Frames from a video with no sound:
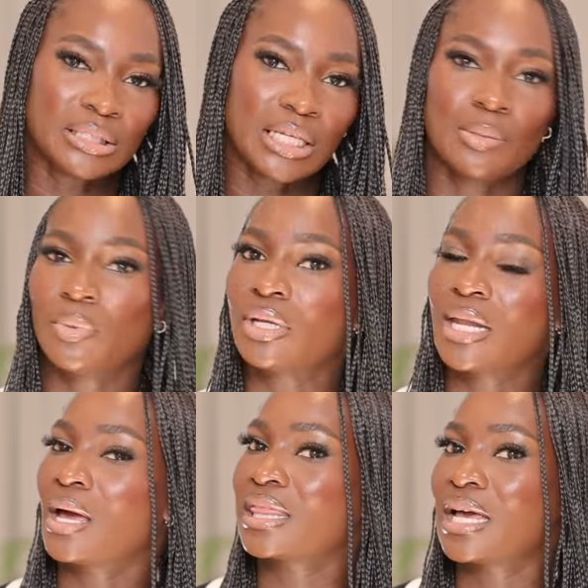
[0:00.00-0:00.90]
skin, but
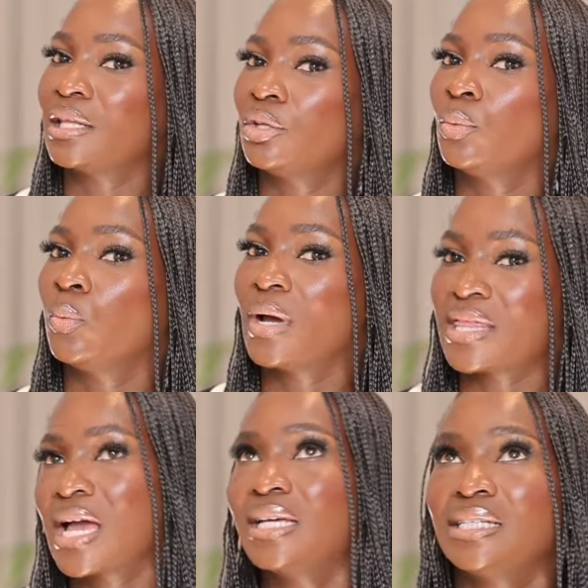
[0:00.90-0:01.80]
now that the
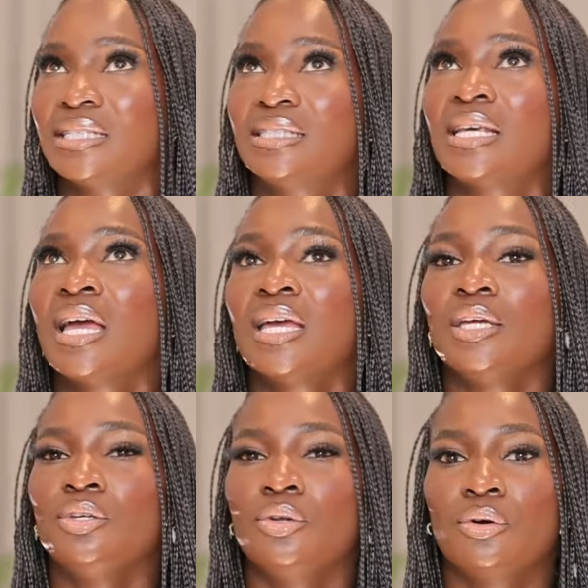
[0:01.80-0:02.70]
weather is,
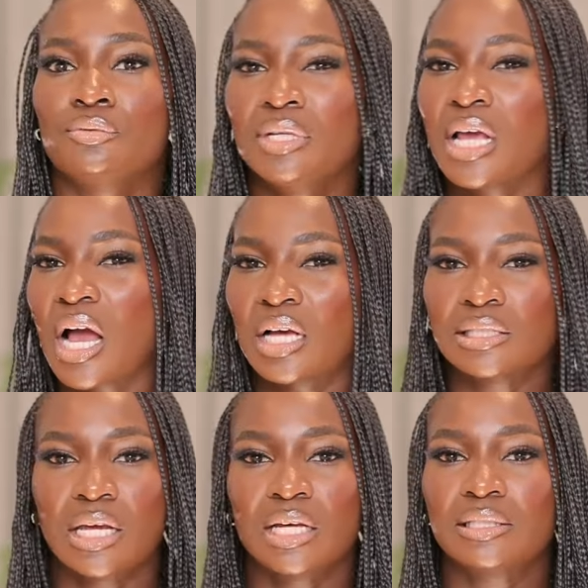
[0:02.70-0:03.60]
you know, really
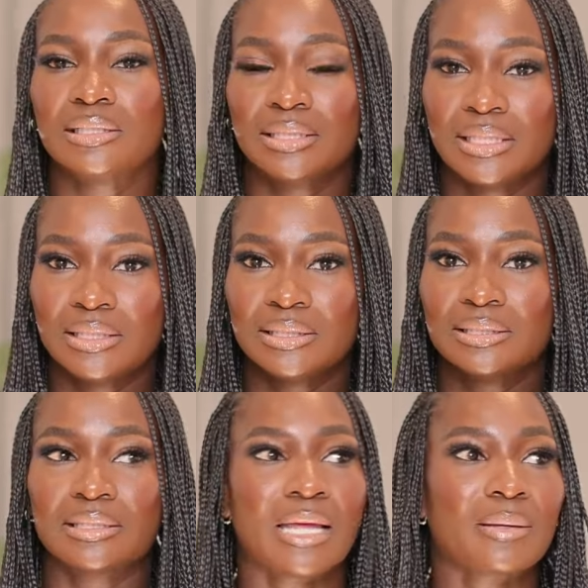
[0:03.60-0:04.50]
harsh and it has
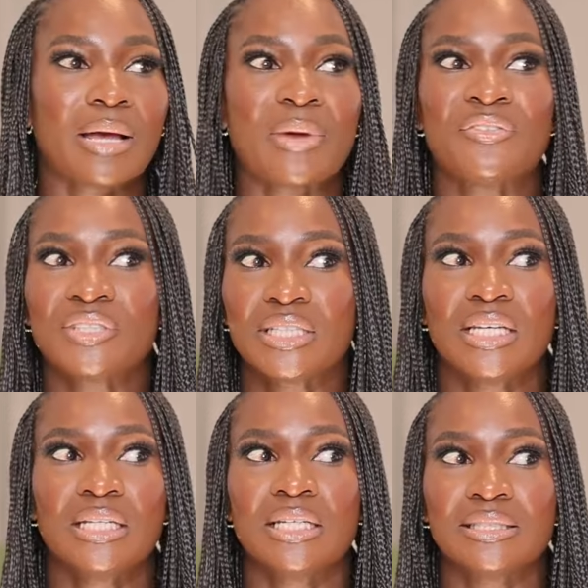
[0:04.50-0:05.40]
changed, like my
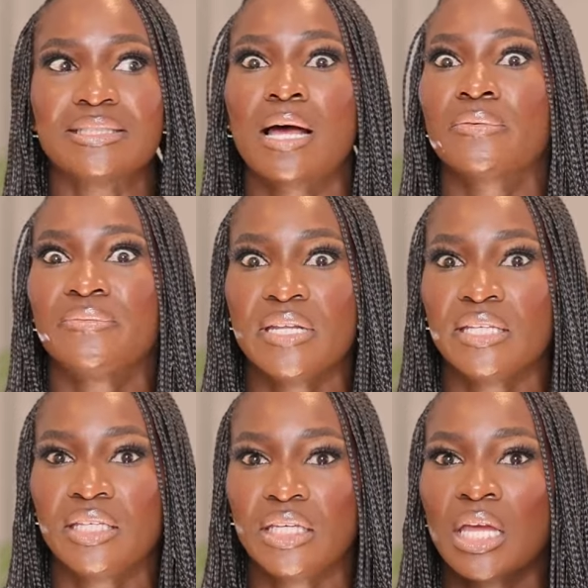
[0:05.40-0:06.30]
skin is now
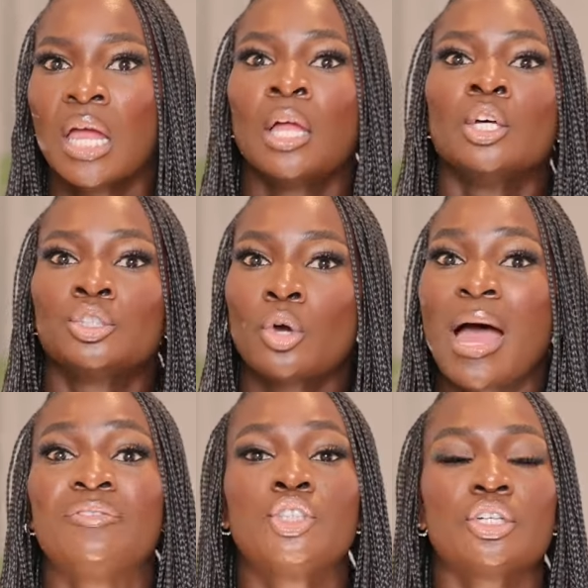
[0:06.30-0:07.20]
flaky. So
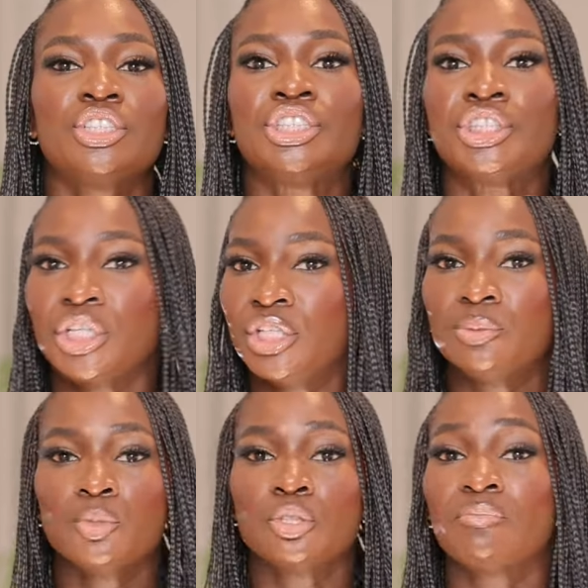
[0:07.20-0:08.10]
I've just
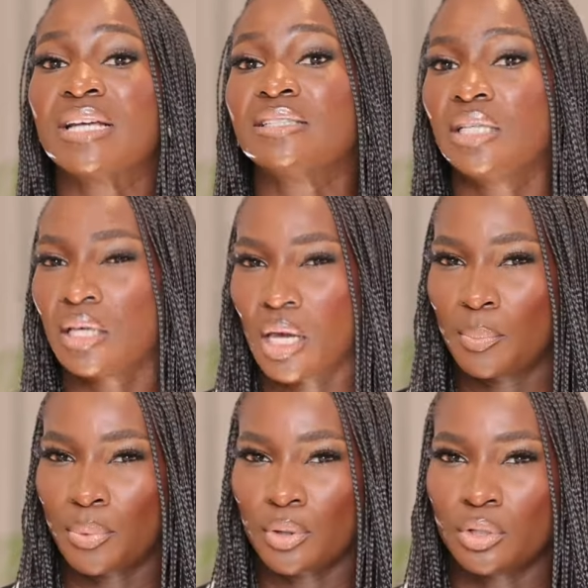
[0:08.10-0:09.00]
changed most of my
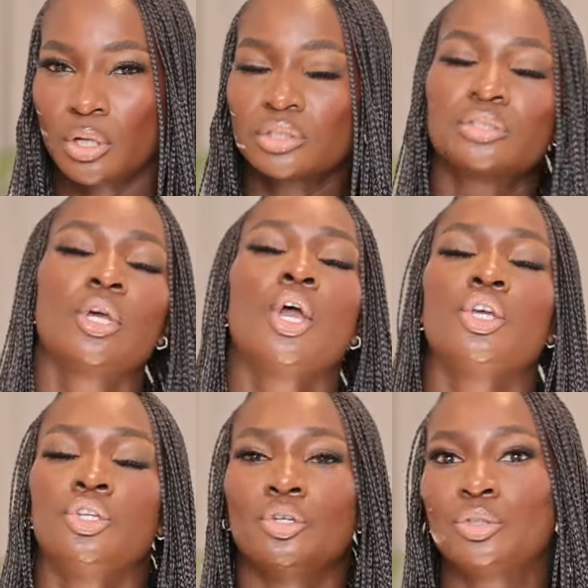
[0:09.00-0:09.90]
skincare products,
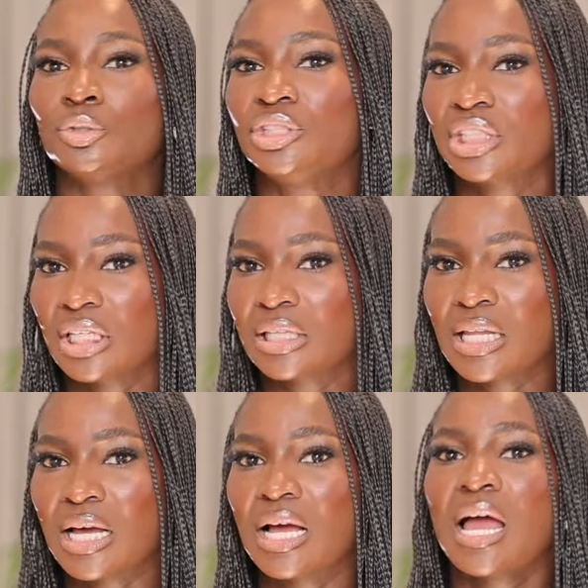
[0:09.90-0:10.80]
you know, to
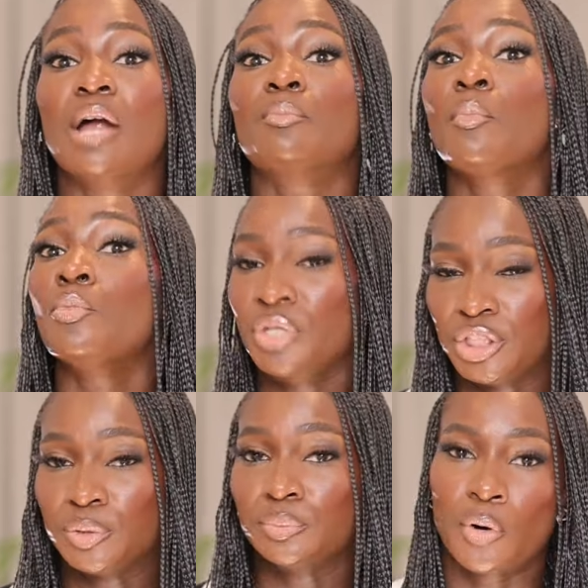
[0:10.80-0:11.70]
gentler and
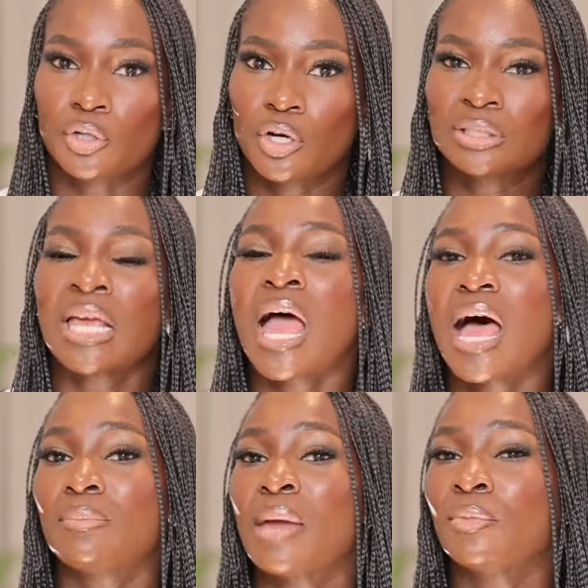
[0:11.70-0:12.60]
rich products.
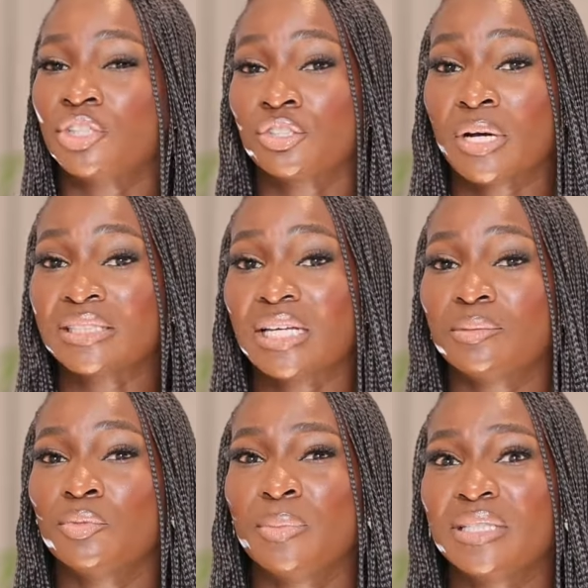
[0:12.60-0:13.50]
And my moisturizer at
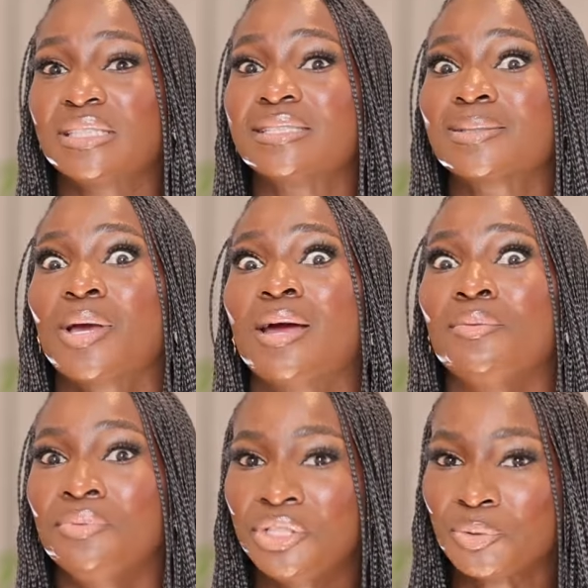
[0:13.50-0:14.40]
the moment is a
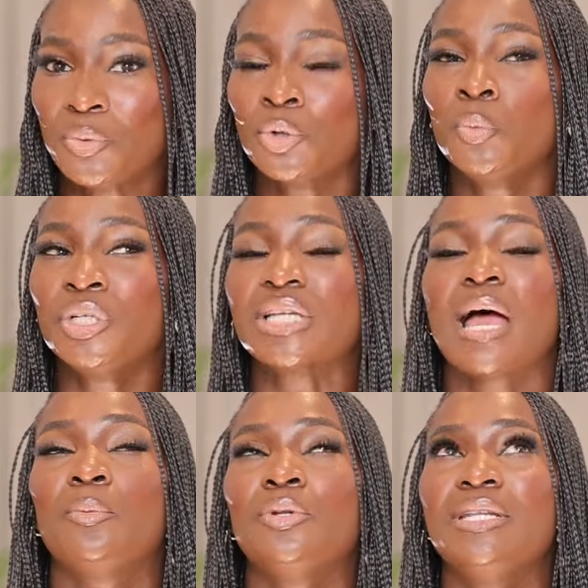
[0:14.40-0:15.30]
rich one, which
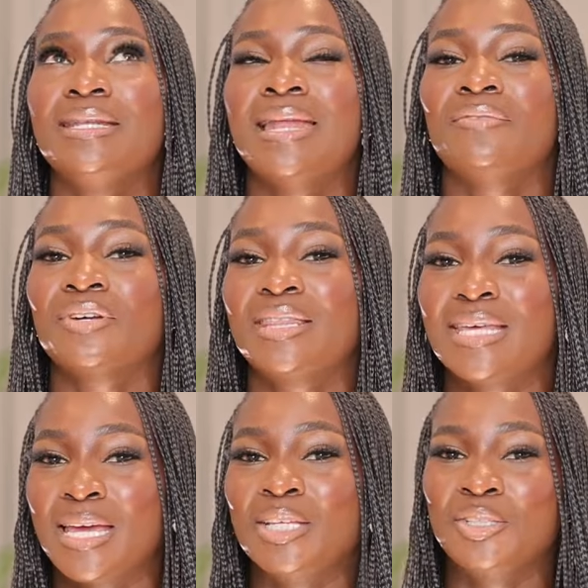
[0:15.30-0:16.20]
I would never
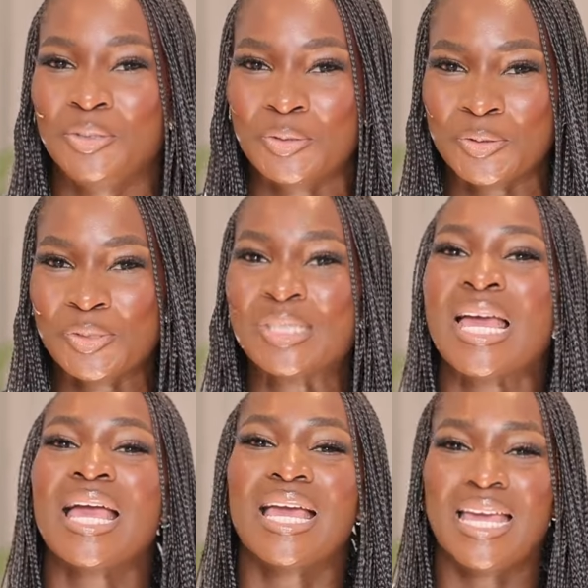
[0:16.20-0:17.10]
dare use
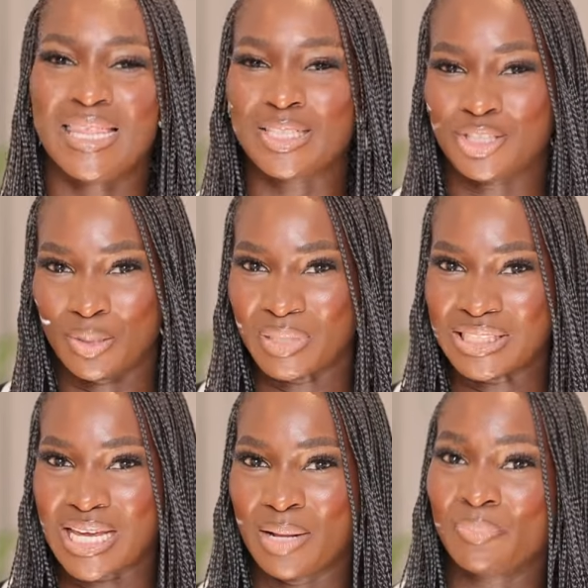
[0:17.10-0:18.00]
in the
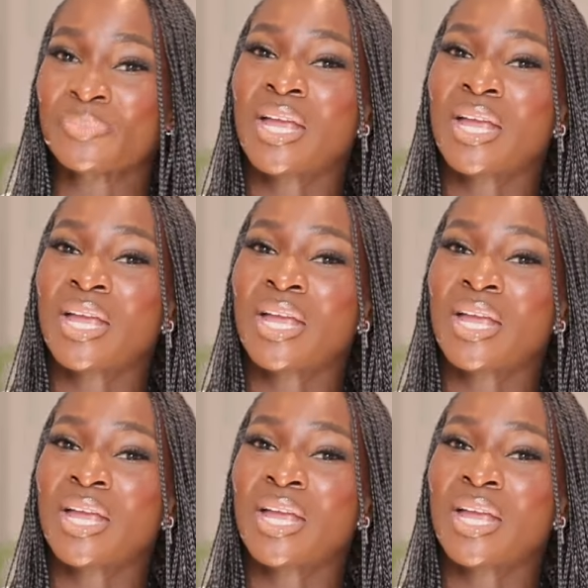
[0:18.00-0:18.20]
summertime.